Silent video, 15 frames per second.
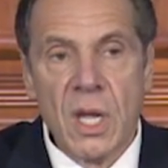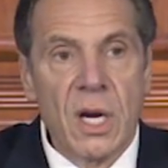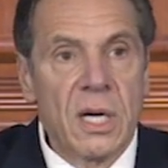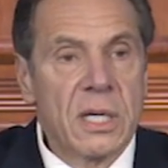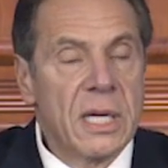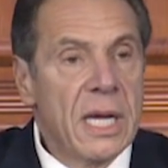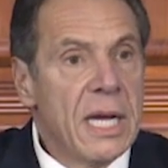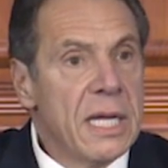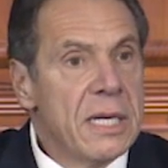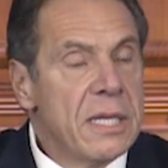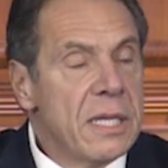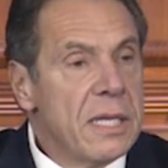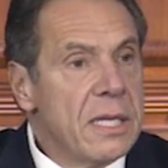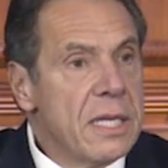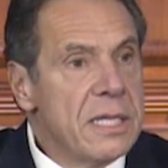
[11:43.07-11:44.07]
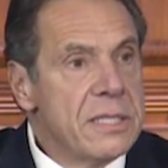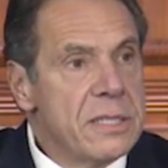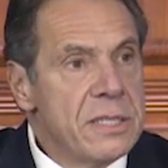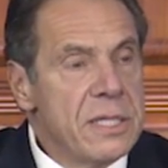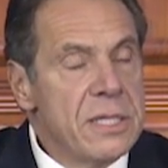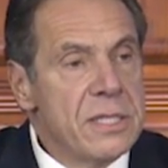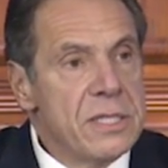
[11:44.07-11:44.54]
again,
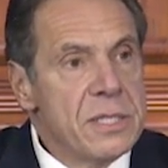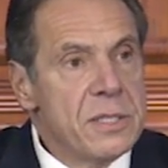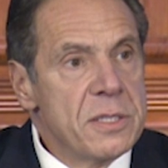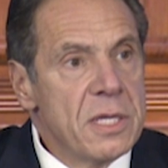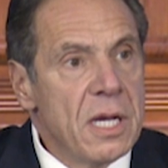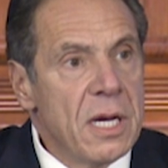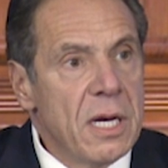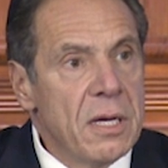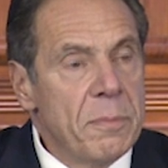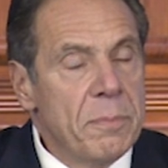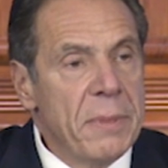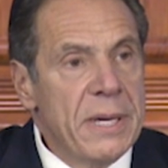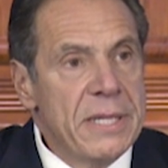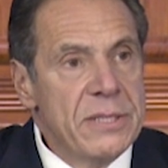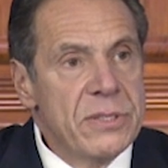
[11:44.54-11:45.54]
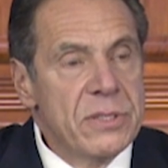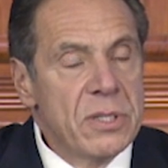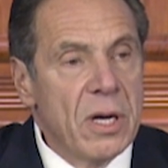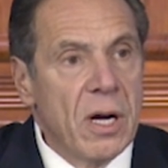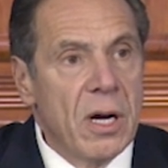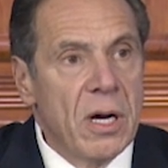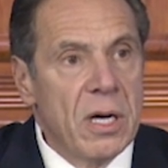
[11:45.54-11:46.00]
this is uh, based
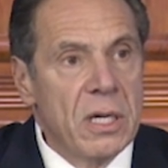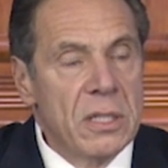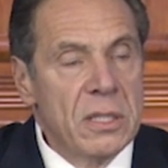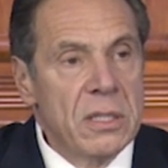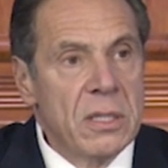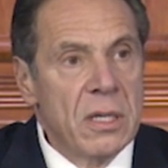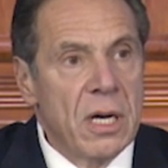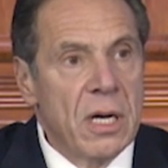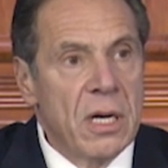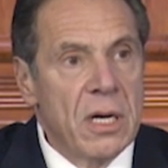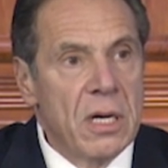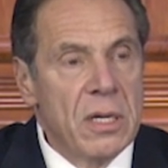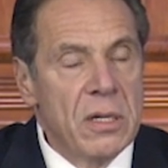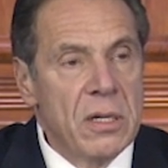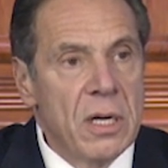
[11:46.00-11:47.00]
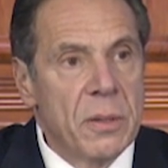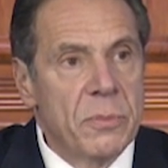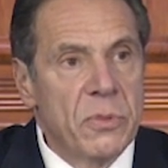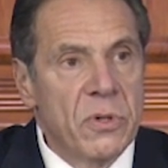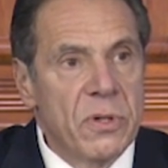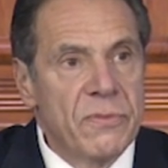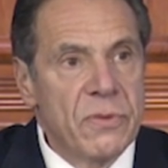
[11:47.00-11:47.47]
on uh,
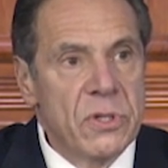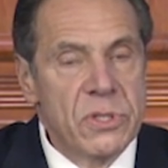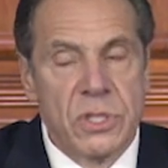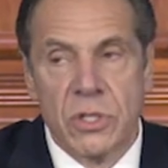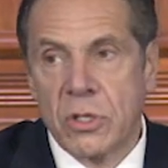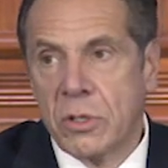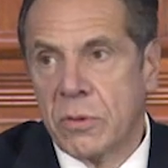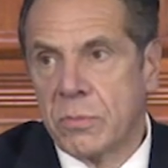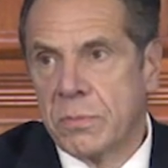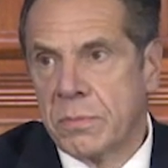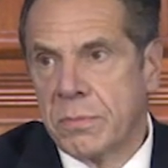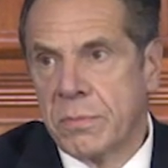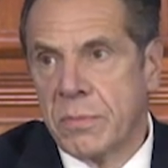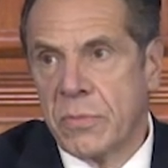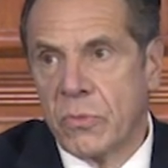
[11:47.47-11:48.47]
number of nursing home